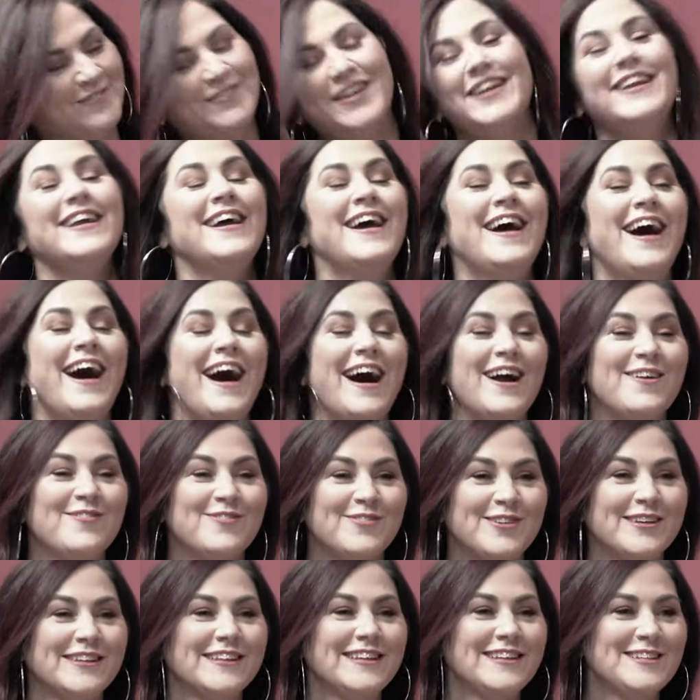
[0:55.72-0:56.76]
but I
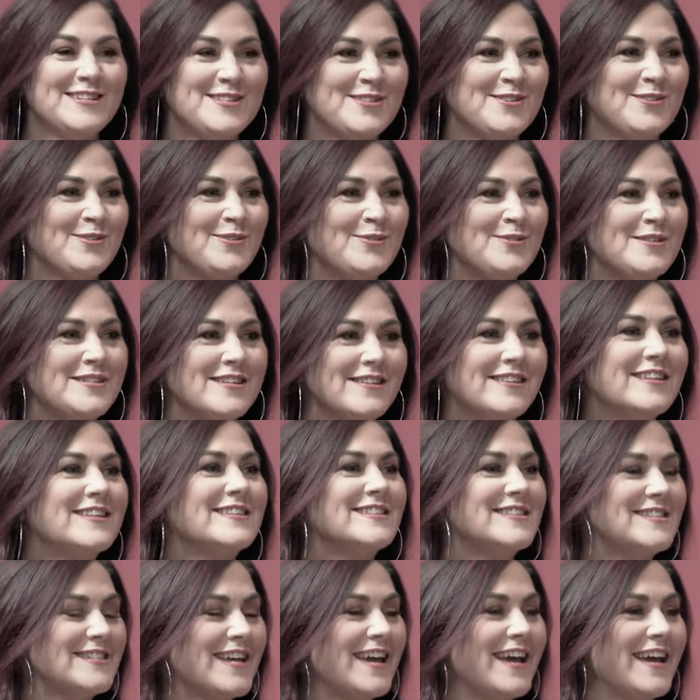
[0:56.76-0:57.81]
really do. To this
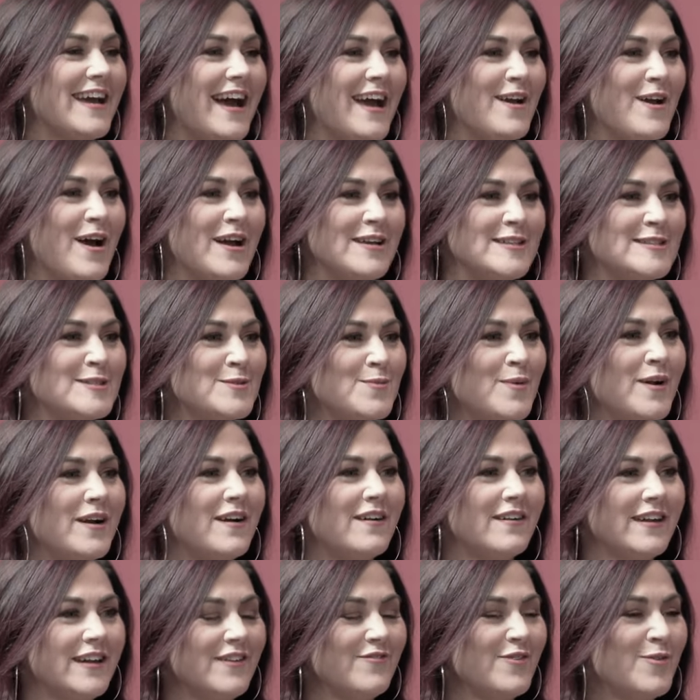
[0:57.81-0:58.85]
day, I, I,
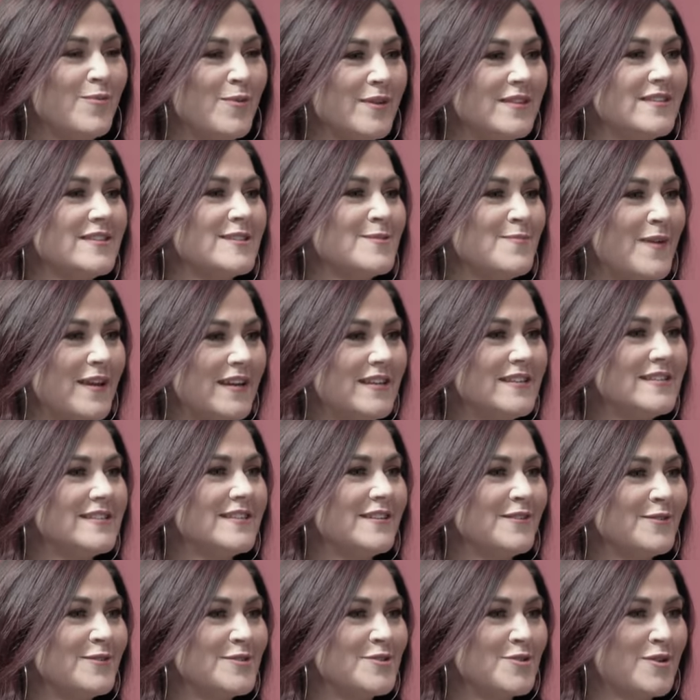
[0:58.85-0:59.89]
swear, even with as many
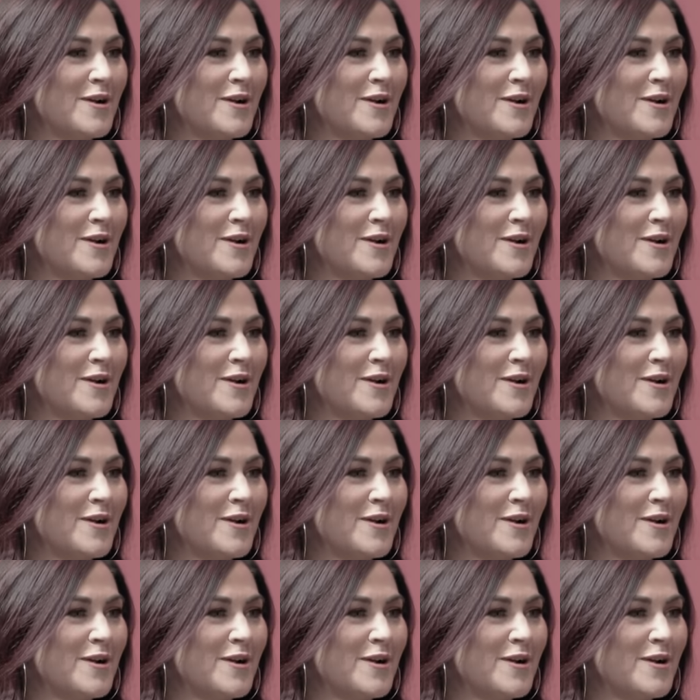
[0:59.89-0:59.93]
zeros